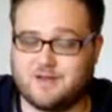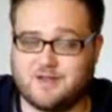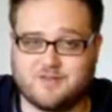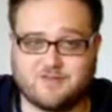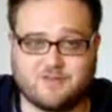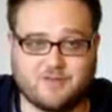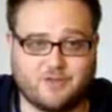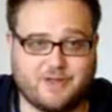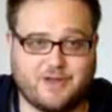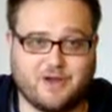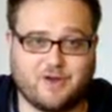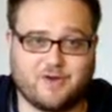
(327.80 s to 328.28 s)

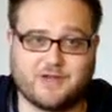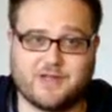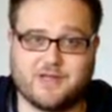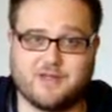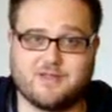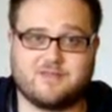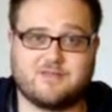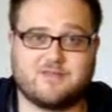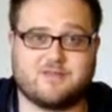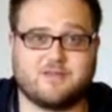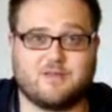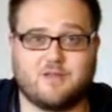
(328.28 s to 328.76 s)
it's
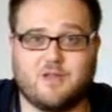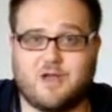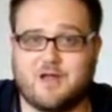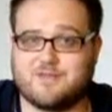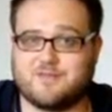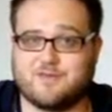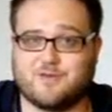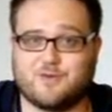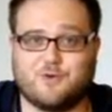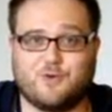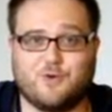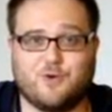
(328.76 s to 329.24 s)
hilarious,
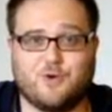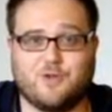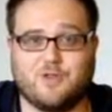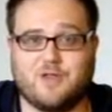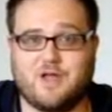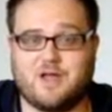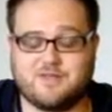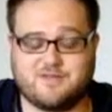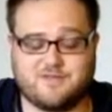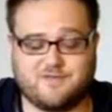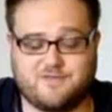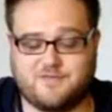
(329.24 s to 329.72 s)
lots of gore,
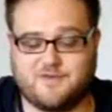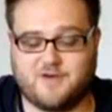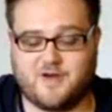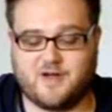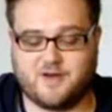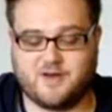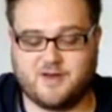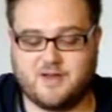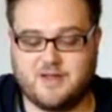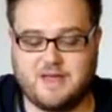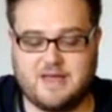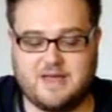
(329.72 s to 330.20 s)
lots of
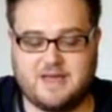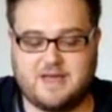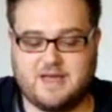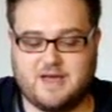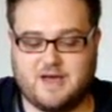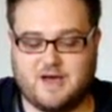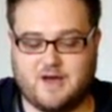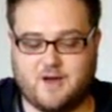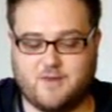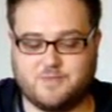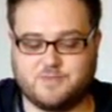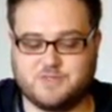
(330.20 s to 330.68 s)
fun.
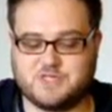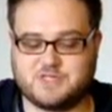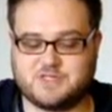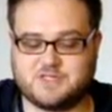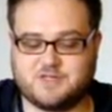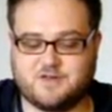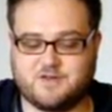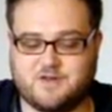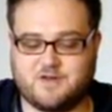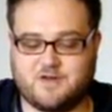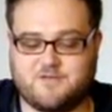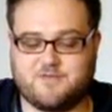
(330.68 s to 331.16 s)

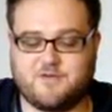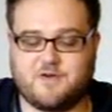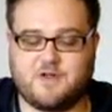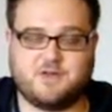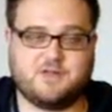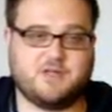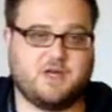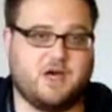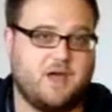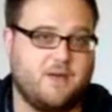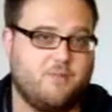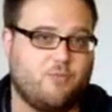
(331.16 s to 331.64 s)
Just a
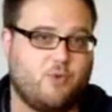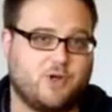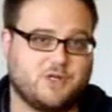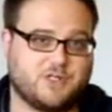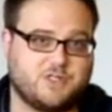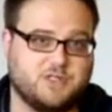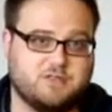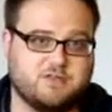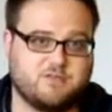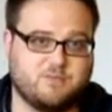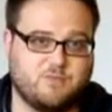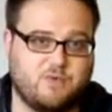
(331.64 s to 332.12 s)
fun time
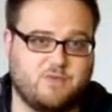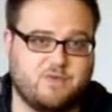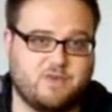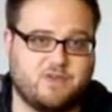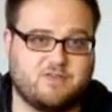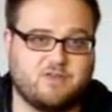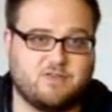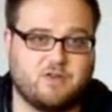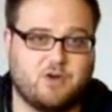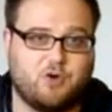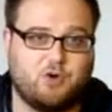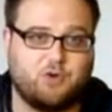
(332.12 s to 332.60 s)
watching this movie,
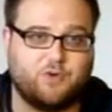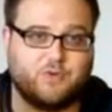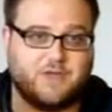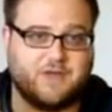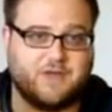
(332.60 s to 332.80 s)
so